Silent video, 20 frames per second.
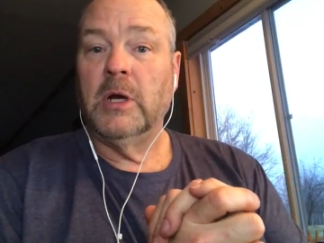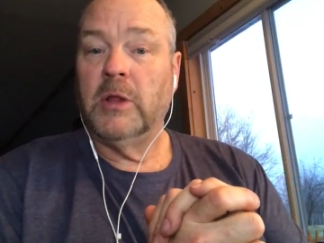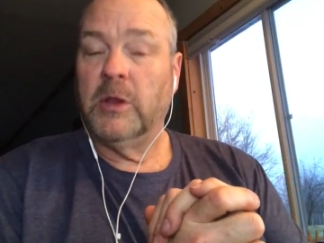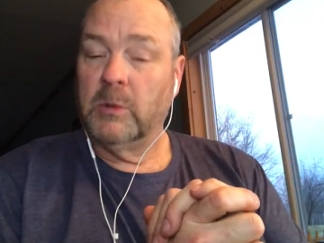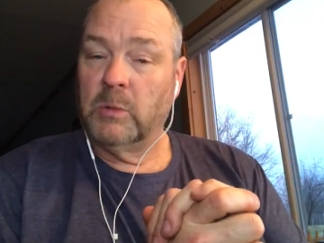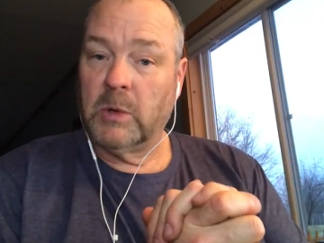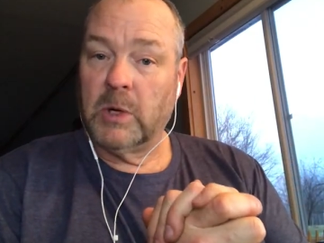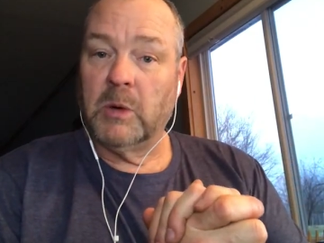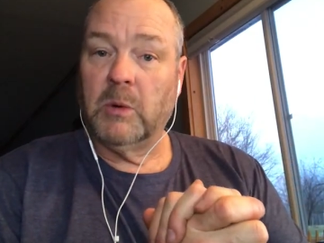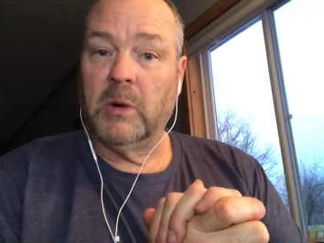the
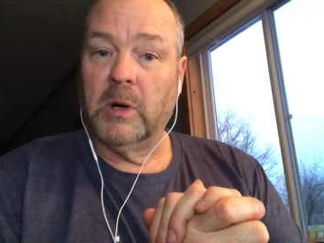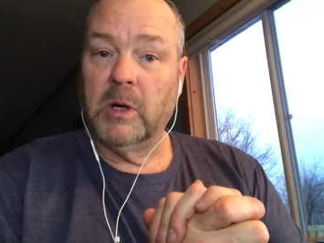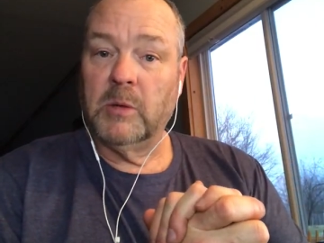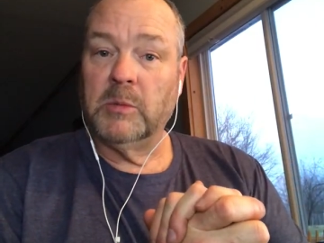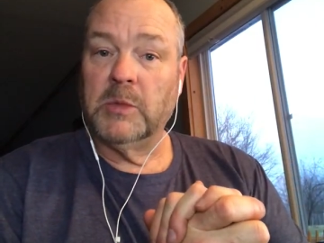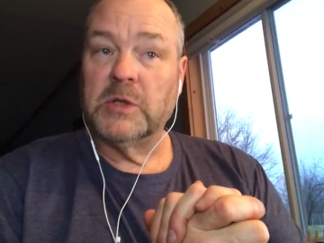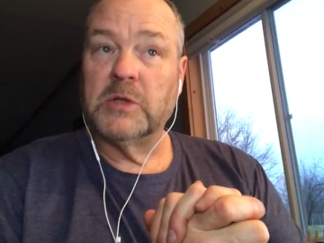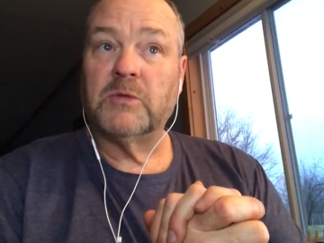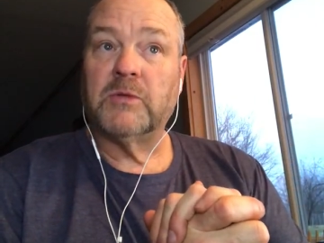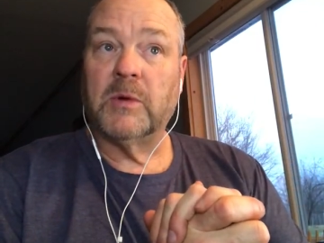
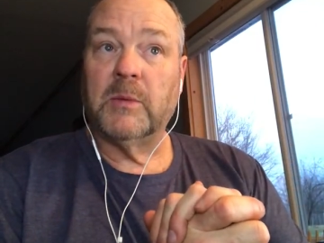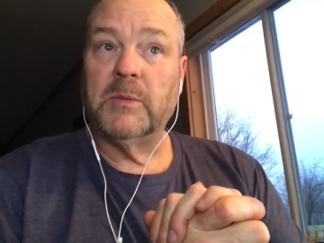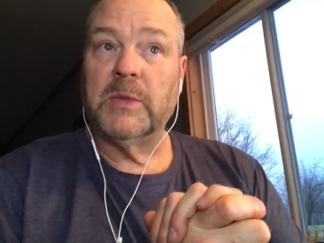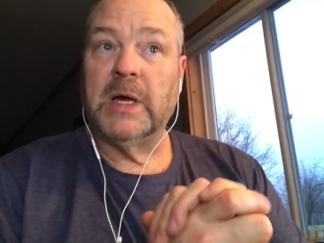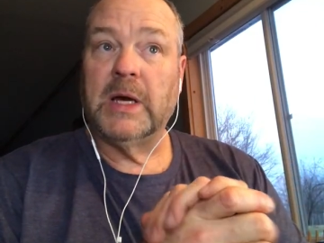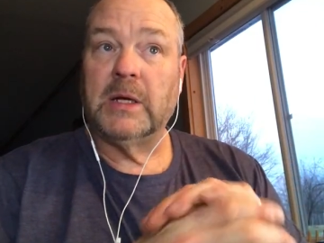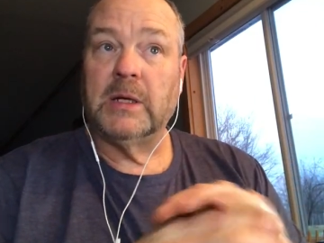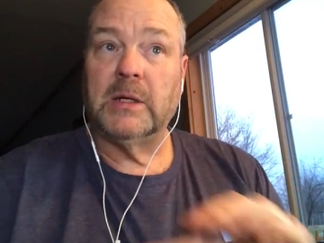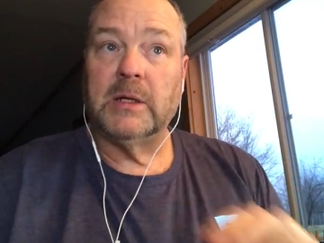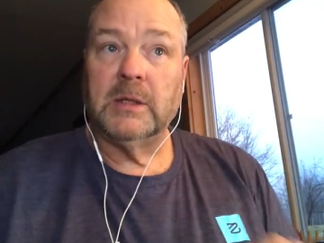requirements from
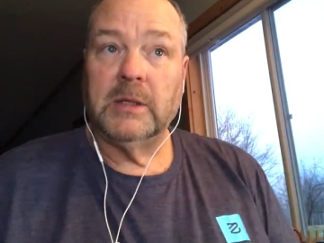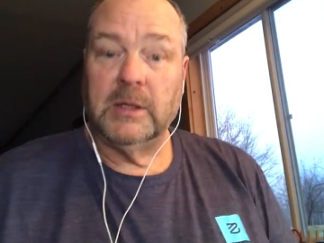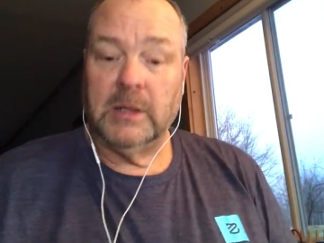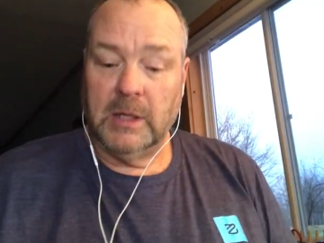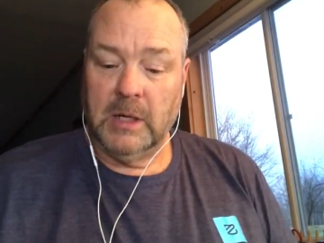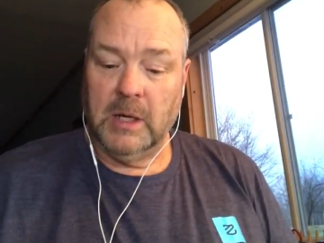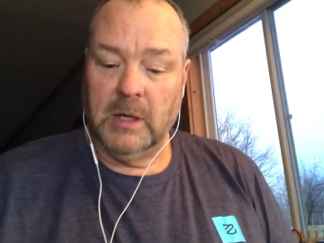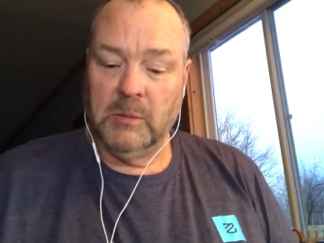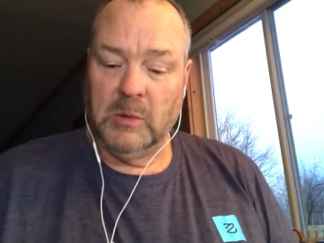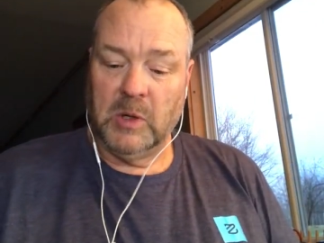that
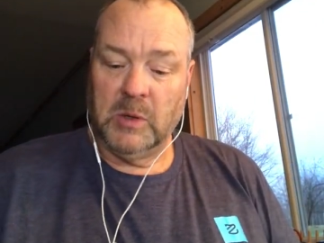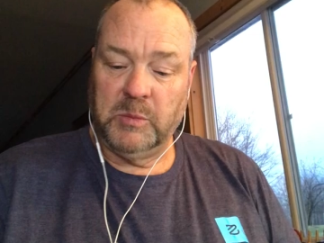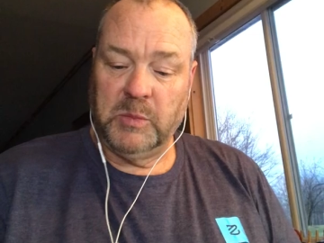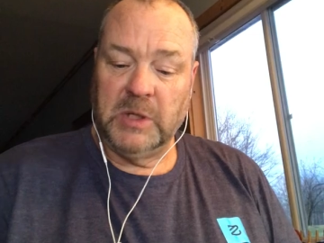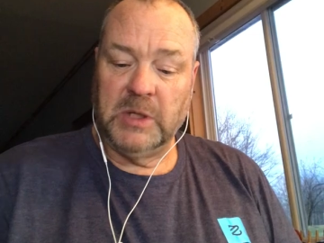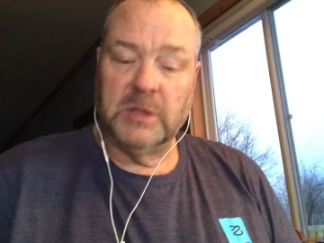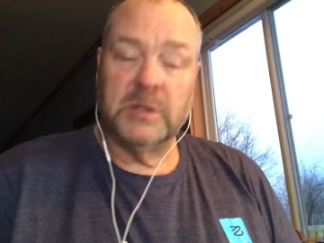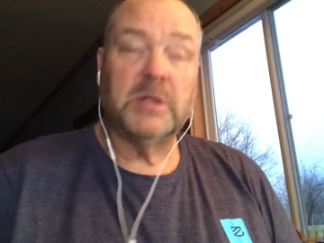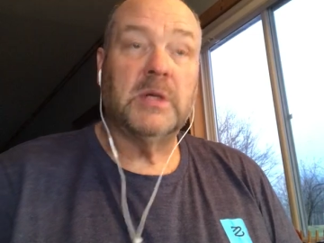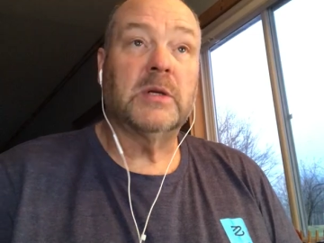
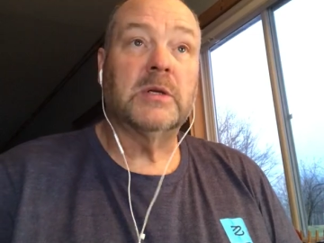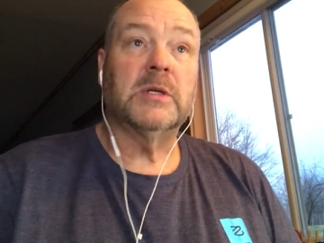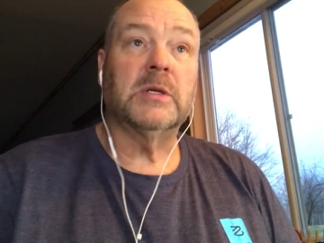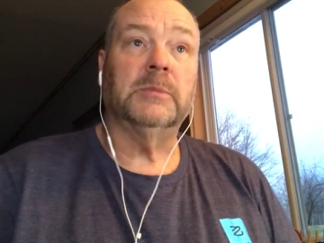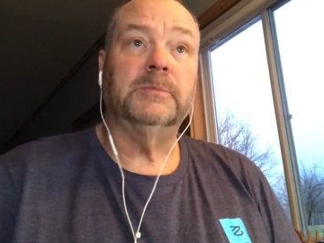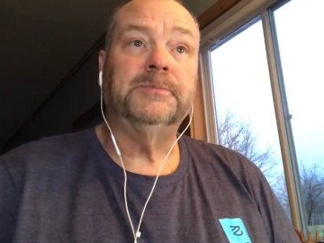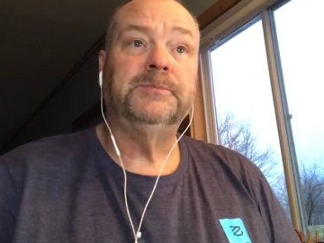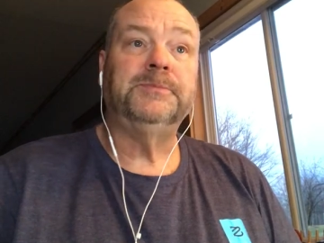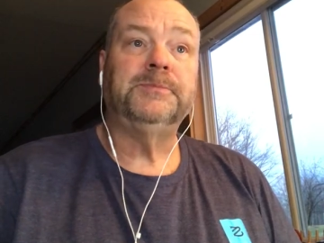MRP system.